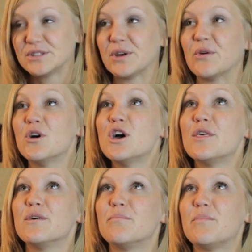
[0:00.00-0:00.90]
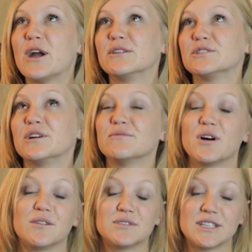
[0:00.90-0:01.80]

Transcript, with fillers: so the parents are involved